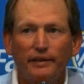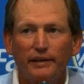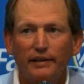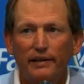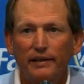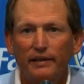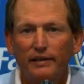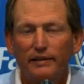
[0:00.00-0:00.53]

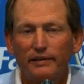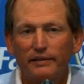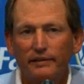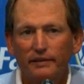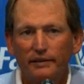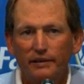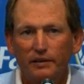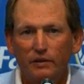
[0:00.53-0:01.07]
Well,
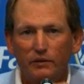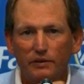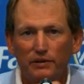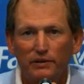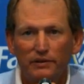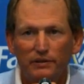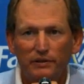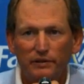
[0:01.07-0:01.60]
you know,
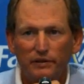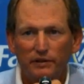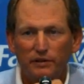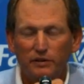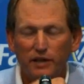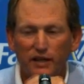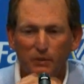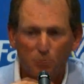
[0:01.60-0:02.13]
when you're
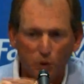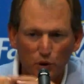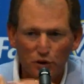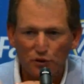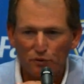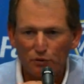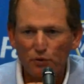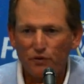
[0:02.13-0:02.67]
trying to
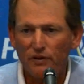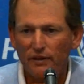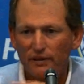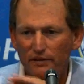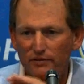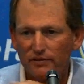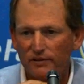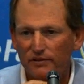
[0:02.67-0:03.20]
push through
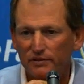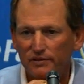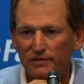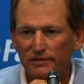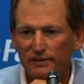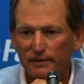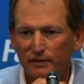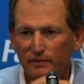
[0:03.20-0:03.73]
things, there's,
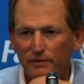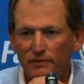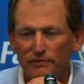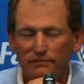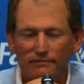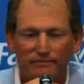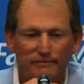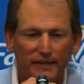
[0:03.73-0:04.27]
you know,
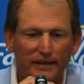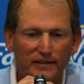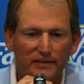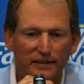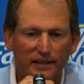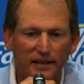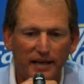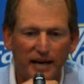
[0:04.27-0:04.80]
things
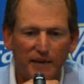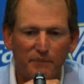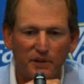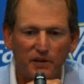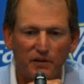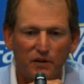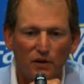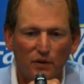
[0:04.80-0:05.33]
that can
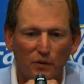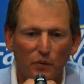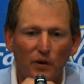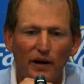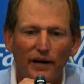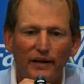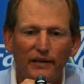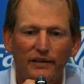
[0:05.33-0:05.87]
happen along the
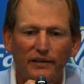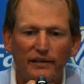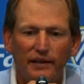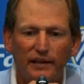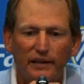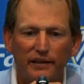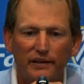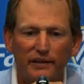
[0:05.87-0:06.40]
way.
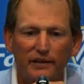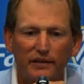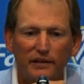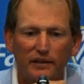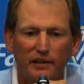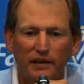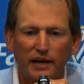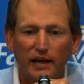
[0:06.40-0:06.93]
And
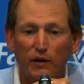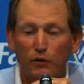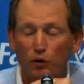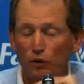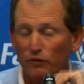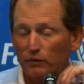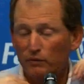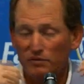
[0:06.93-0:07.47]
I don't
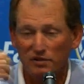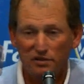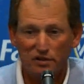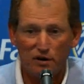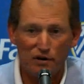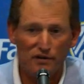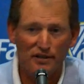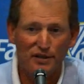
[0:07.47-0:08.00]
know if it was a
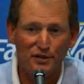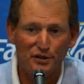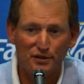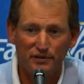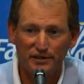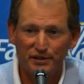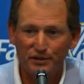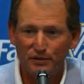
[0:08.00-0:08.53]
scar
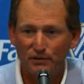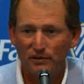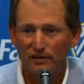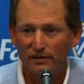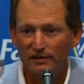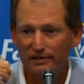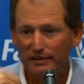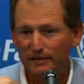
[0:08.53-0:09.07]
tissue issue
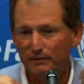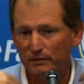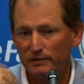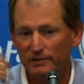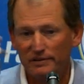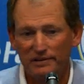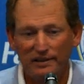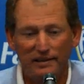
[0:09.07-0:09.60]
or it
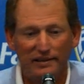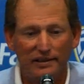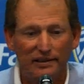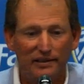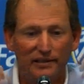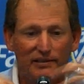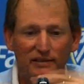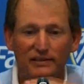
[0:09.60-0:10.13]
was
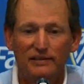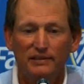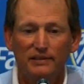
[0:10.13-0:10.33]
a